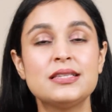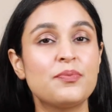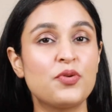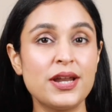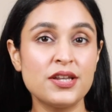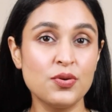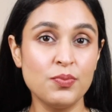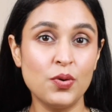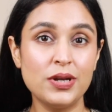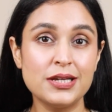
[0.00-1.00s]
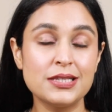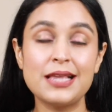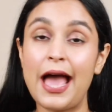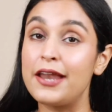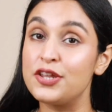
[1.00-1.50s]
some great
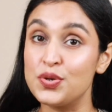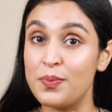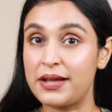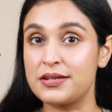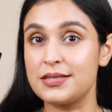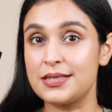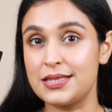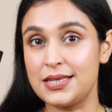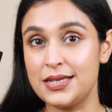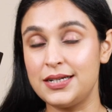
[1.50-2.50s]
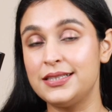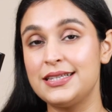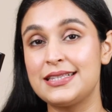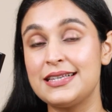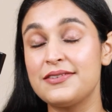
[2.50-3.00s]
emollients and humectants here.
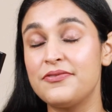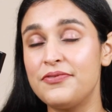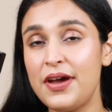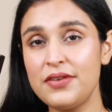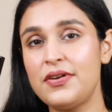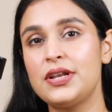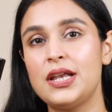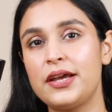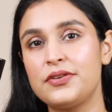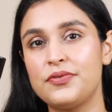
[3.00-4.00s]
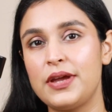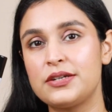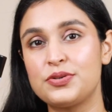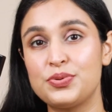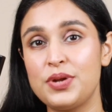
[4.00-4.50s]
This is a very, very
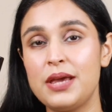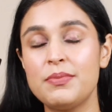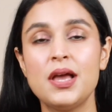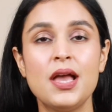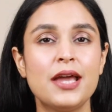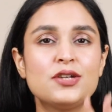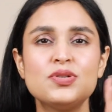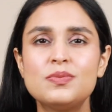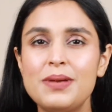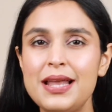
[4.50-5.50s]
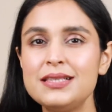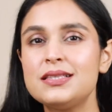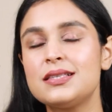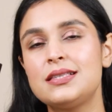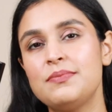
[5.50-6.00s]
lightweight cream. It just
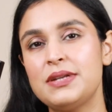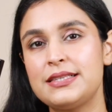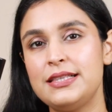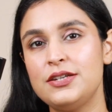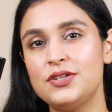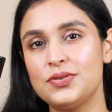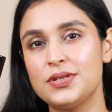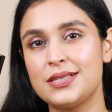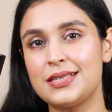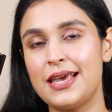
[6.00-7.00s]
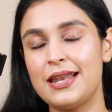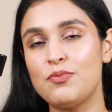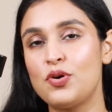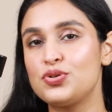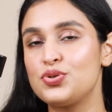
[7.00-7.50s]
blends seamlessly into the
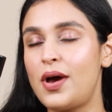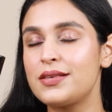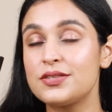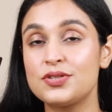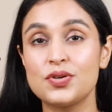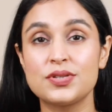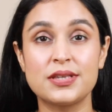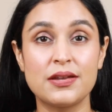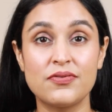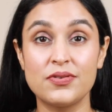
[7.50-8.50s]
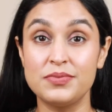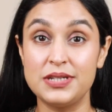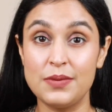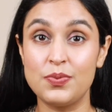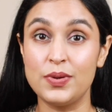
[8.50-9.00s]
skin, moisturizes your skin from
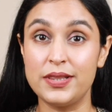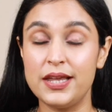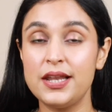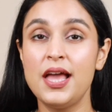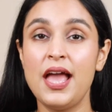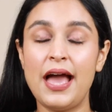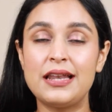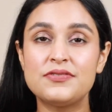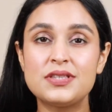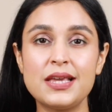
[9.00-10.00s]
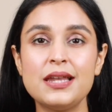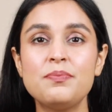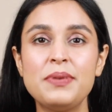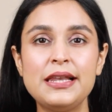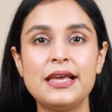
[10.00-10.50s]
deep within. And if
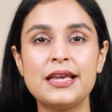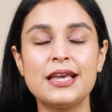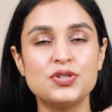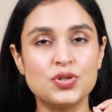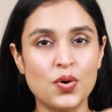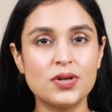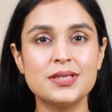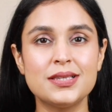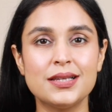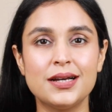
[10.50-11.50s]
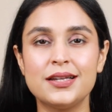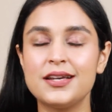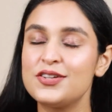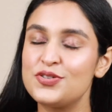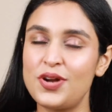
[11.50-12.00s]
skin peeling is your
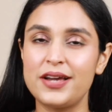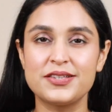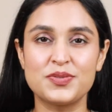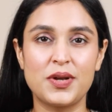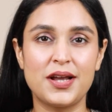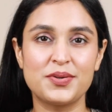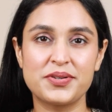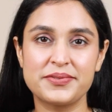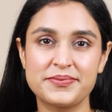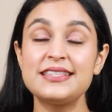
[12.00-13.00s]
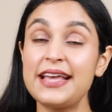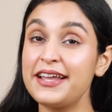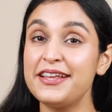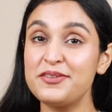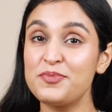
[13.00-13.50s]
concern, try this one out. The
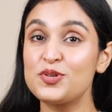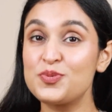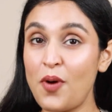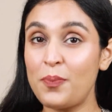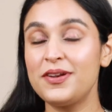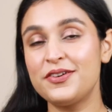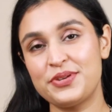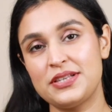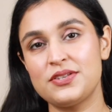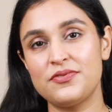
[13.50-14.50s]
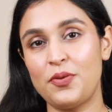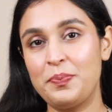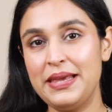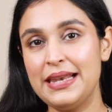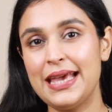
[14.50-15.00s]
second and the most popular reason for
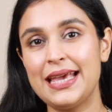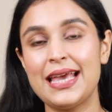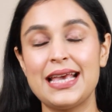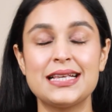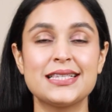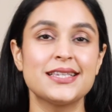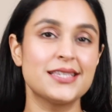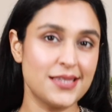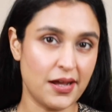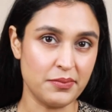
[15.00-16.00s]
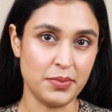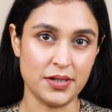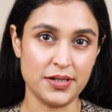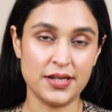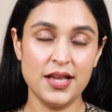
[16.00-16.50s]
peeling is
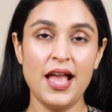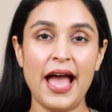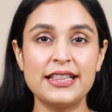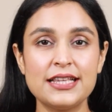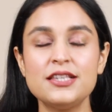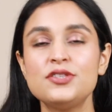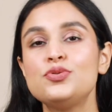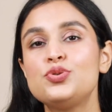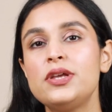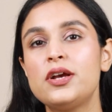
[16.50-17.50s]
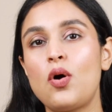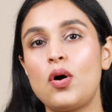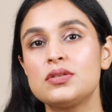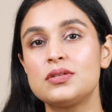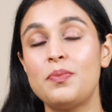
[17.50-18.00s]
sunburn. And this is usually
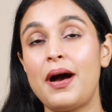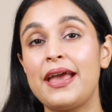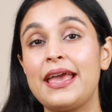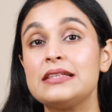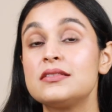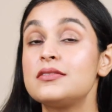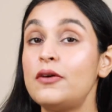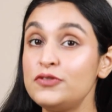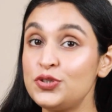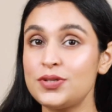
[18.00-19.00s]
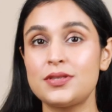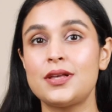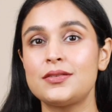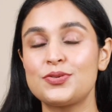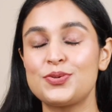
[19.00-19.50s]
caused by insufficient
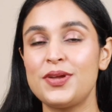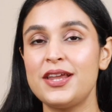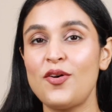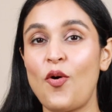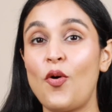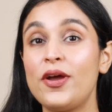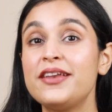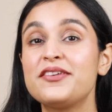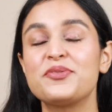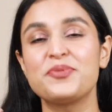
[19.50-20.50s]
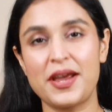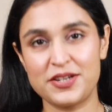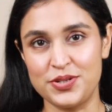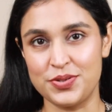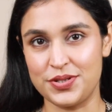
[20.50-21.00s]
sunscreen or
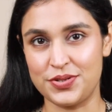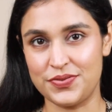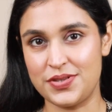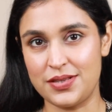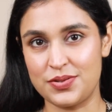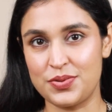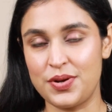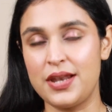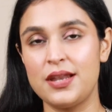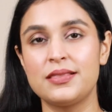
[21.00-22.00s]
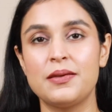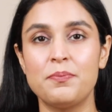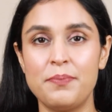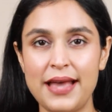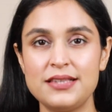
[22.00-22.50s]
incorrect usage of sunscreen. The
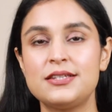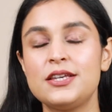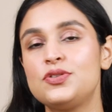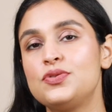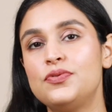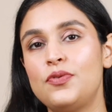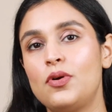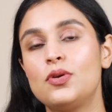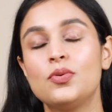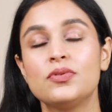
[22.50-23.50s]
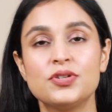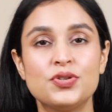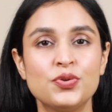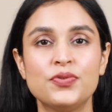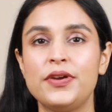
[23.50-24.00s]
best is to follow the
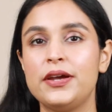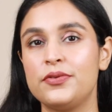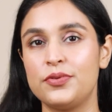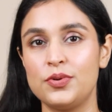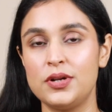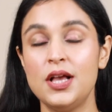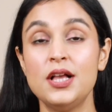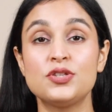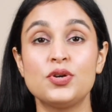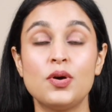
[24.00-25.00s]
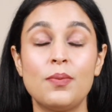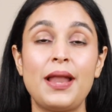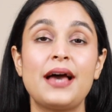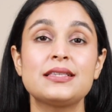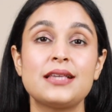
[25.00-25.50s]
two-finger rule. So you
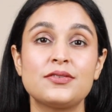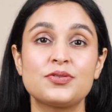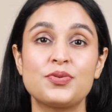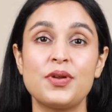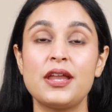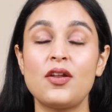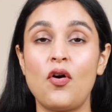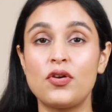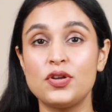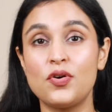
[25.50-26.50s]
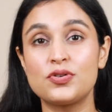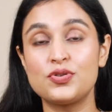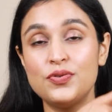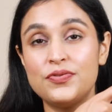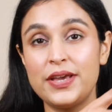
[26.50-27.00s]
apply sunscreen on your
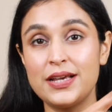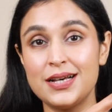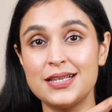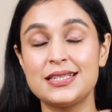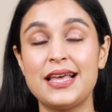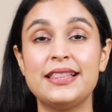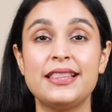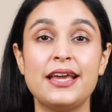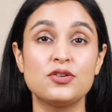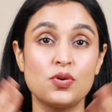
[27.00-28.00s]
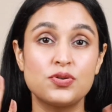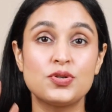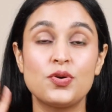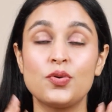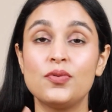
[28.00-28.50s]
two fingers and dot
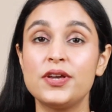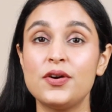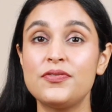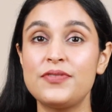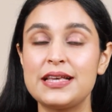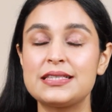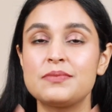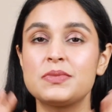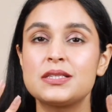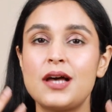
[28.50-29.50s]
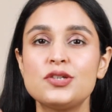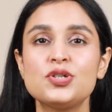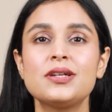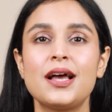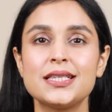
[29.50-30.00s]
it all over your face and massage
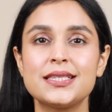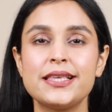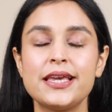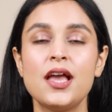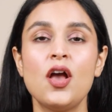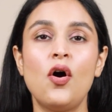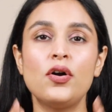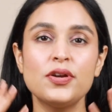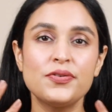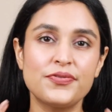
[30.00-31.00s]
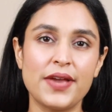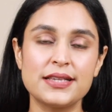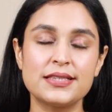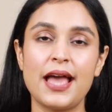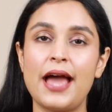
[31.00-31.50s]
it nicely on your
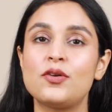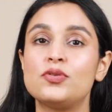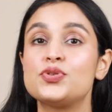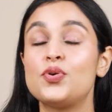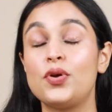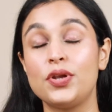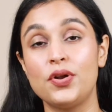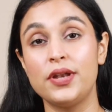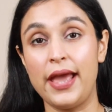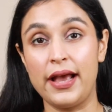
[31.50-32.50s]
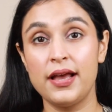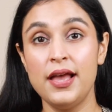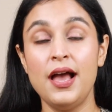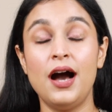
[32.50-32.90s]
face and also on your neck.